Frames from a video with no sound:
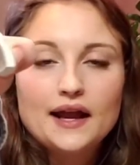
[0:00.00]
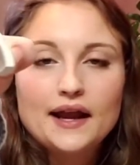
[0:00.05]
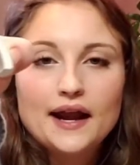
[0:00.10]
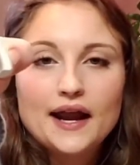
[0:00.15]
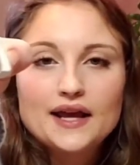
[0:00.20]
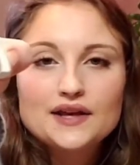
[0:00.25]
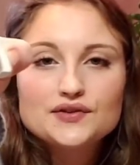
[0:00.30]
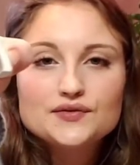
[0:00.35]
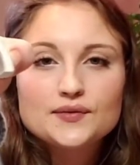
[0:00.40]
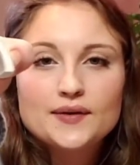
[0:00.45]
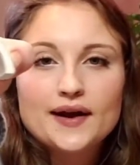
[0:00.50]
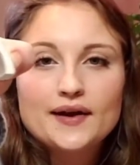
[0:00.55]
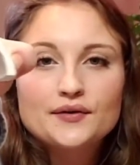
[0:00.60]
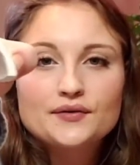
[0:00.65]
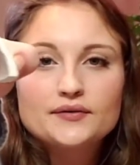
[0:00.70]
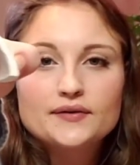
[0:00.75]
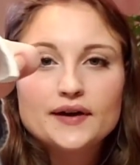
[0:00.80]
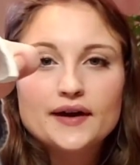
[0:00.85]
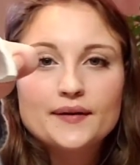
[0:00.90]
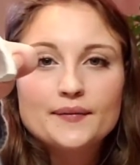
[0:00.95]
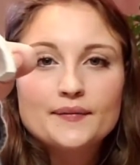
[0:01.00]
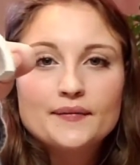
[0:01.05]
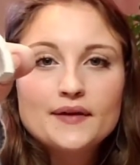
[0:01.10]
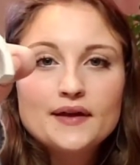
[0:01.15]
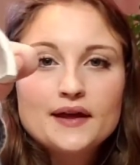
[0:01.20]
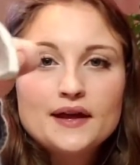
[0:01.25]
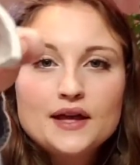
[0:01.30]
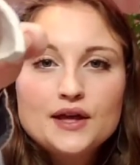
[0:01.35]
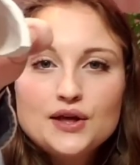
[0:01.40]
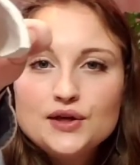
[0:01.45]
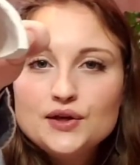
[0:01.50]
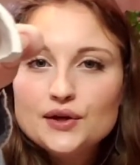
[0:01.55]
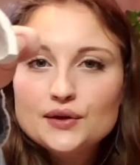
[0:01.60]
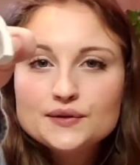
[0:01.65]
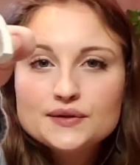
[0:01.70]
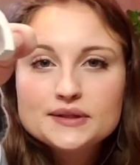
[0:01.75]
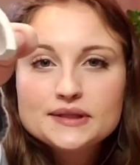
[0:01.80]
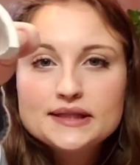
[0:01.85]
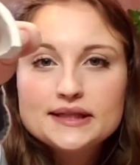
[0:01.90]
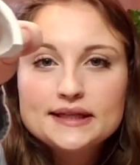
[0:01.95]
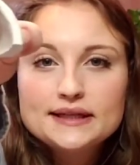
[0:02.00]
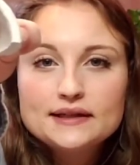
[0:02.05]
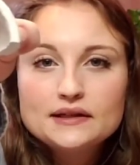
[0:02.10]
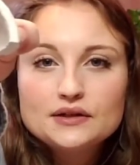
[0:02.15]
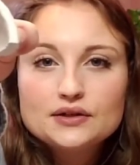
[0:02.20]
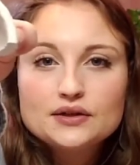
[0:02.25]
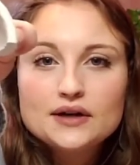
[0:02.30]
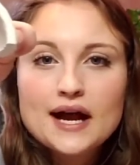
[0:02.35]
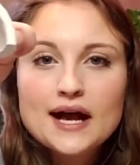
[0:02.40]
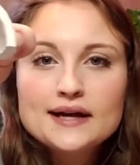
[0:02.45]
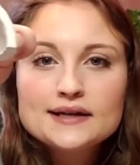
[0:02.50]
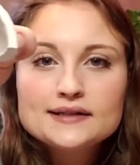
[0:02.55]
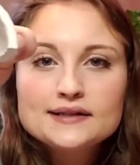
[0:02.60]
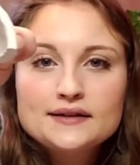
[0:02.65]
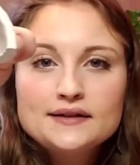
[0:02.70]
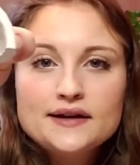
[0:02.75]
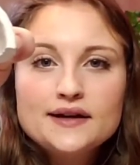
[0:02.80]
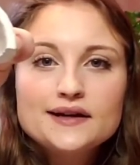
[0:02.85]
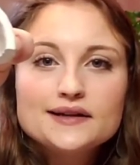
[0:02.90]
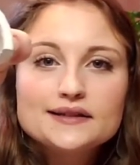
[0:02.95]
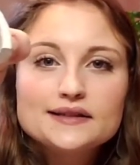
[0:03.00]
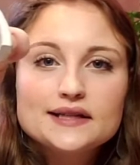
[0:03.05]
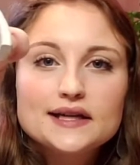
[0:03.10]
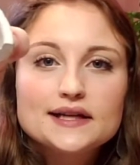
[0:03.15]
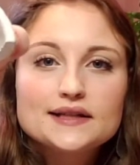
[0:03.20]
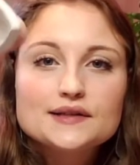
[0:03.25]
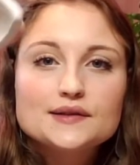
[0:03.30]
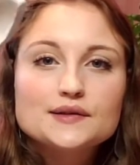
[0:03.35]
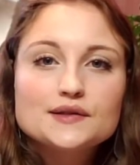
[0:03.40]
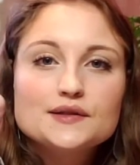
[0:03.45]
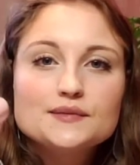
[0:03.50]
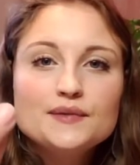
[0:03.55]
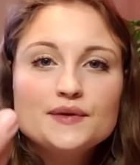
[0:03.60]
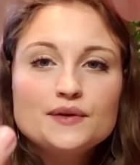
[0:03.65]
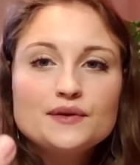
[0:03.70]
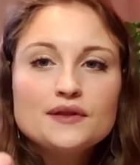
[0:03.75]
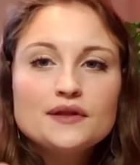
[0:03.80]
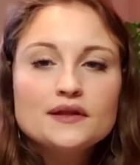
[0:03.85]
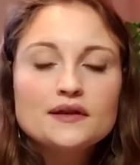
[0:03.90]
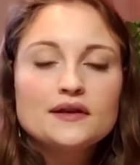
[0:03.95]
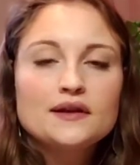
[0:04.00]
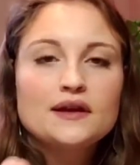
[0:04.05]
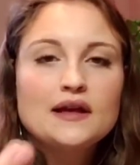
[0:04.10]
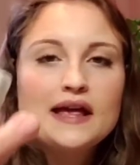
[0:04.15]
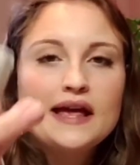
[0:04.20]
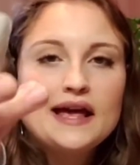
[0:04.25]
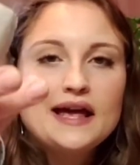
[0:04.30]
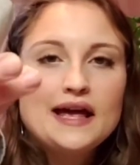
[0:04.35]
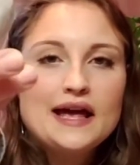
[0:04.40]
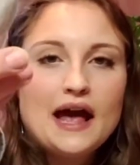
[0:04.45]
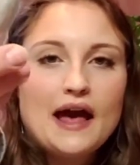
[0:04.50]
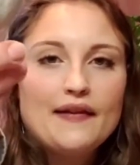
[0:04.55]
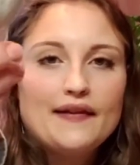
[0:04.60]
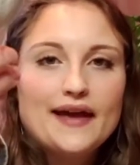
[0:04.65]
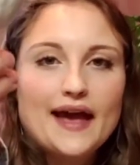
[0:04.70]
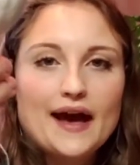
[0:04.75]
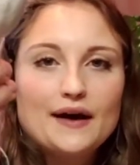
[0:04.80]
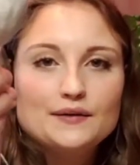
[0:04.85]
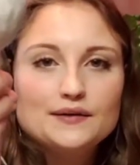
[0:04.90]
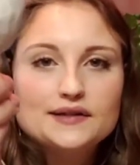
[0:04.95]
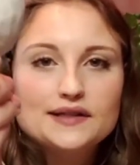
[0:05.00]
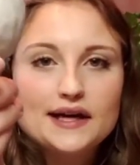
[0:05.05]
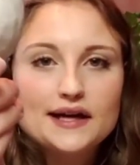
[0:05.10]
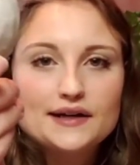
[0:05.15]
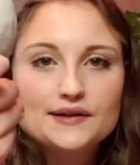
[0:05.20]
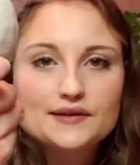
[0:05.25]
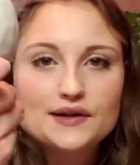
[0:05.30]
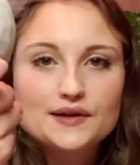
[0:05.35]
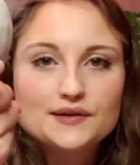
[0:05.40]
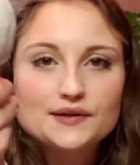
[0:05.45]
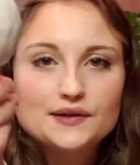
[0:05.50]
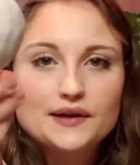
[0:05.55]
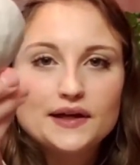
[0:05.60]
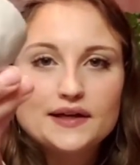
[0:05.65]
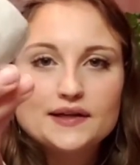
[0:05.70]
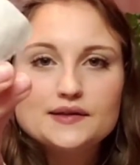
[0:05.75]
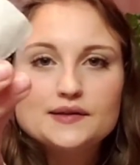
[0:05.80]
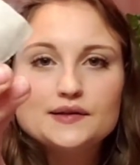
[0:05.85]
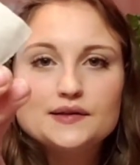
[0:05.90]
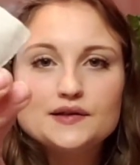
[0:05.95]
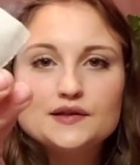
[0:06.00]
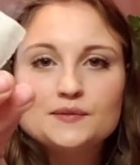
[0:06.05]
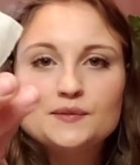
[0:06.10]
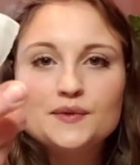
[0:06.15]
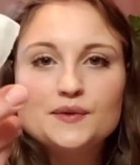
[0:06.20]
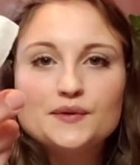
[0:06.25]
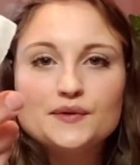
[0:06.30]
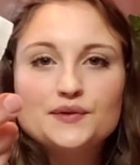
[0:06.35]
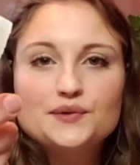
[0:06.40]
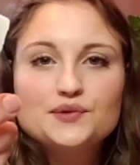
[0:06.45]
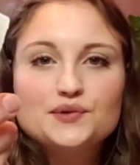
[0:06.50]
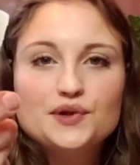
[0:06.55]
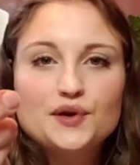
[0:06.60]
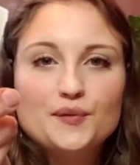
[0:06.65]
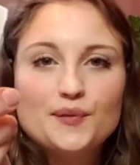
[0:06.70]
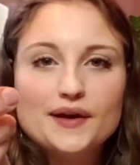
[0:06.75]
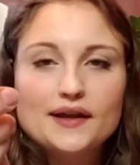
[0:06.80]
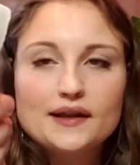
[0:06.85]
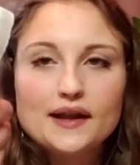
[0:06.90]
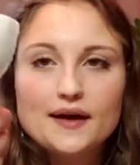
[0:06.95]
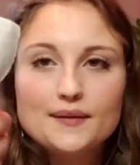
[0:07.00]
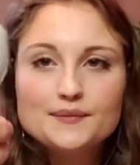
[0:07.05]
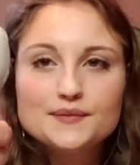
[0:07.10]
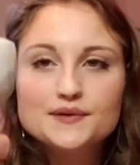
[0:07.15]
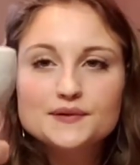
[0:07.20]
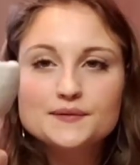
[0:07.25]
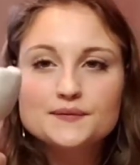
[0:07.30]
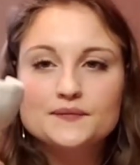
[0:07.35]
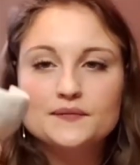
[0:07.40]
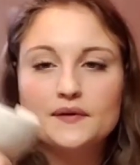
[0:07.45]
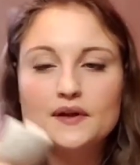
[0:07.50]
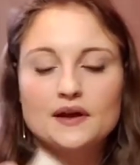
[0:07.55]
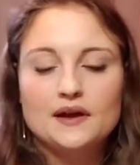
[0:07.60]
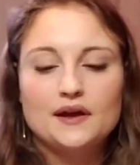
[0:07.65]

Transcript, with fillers: a nice round rim. You don't see any little cracks in there, it's nice and smooth, and the outside is also nice and smooth. There's no big lumps.